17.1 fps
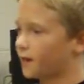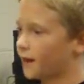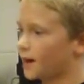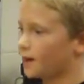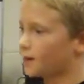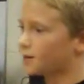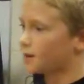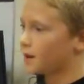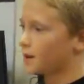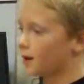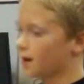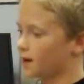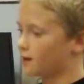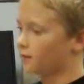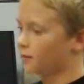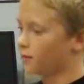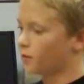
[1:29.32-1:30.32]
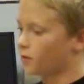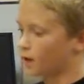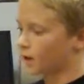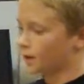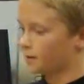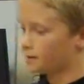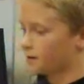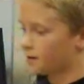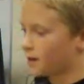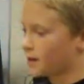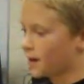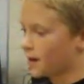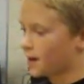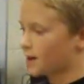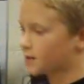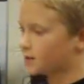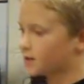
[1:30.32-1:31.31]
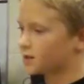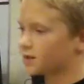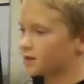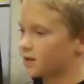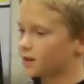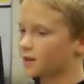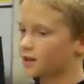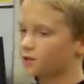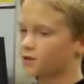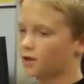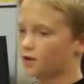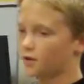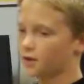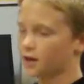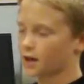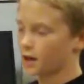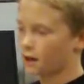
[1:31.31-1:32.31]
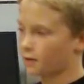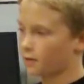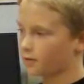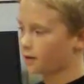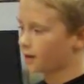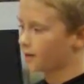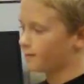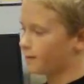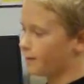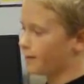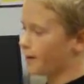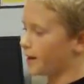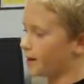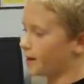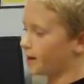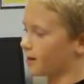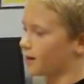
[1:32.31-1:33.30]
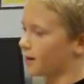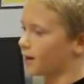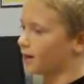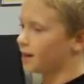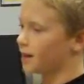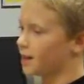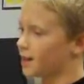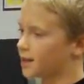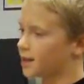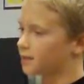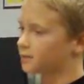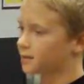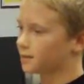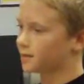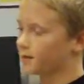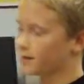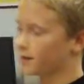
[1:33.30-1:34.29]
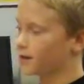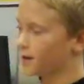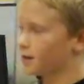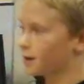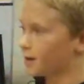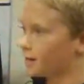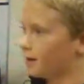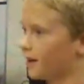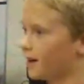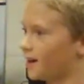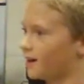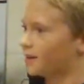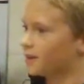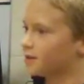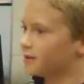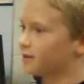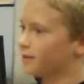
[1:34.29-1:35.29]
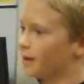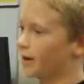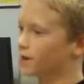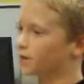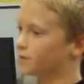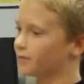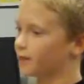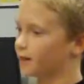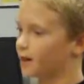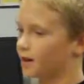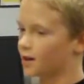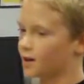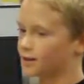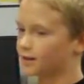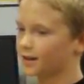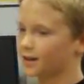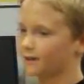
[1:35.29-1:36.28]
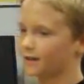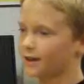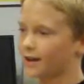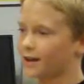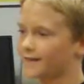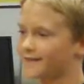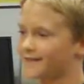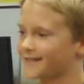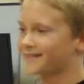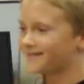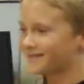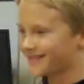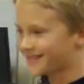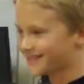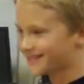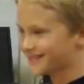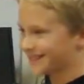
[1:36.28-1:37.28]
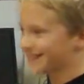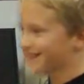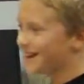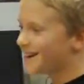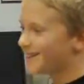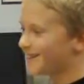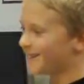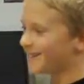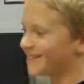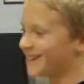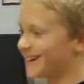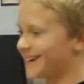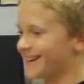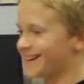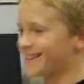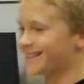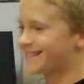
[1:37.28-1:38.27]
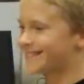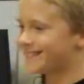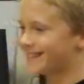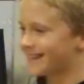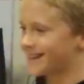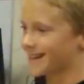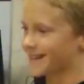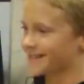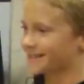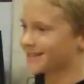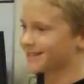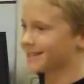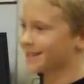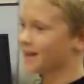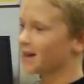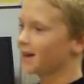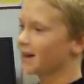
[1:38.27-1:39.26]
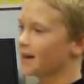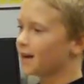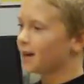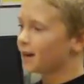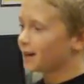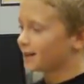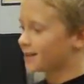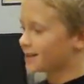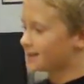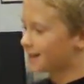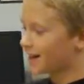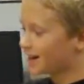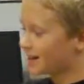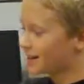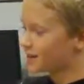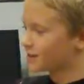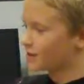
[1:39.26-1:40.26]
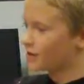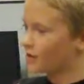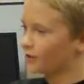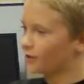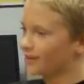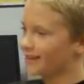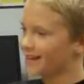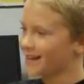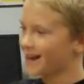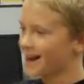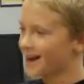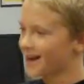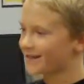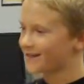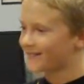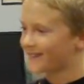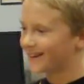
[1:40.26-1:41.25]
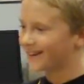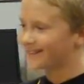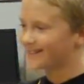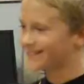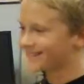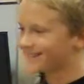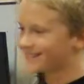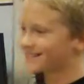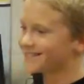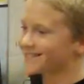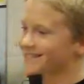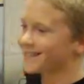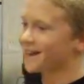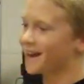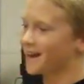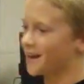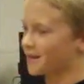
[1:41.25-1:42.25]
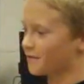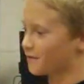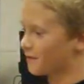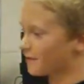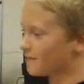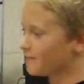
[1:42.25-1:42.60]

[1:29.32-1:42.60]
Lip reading: light and warmth. As the sun gets older, it will get bigger and eat up some of the inner planets, possibly Earth, and life in the future will not exist. The sun is only halfway through its life.